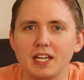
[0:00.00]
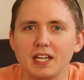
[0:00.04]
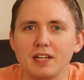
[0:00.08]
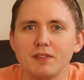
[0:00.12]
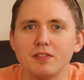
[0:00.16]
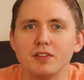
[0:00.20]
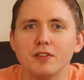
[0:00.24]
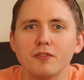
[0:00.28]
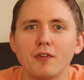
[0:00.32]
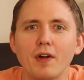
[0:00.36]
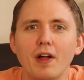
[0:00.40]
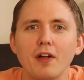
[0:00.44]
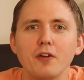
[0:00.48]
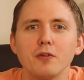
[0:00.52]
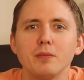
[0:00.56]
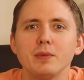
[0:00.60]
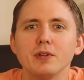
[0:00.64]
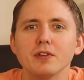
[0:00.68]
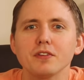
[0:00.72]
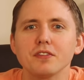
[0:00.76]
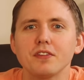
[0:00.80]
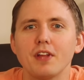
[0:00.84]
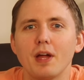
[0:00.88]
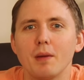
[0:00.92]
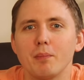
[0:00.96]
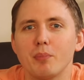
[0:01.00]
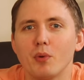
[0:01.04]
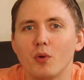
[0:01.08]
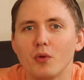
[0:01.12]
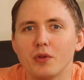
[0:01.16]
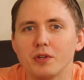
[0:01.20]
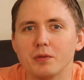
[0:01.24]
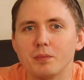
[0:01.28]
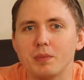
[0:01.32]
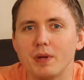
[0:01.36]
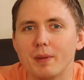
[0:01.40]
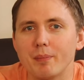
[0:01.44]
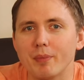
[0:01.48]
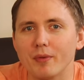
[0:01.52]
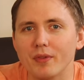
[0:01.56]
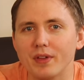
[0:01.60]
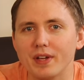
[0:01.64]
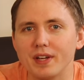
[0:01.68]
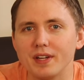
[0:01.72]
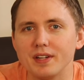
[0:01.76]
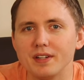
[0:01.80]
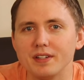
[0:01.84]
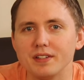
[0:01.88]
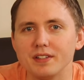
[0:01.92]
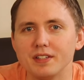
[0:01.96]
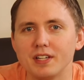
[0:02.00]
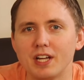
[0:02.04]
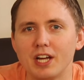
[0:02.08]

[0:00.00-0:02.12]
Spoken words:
Even the value meal is not pulling people in.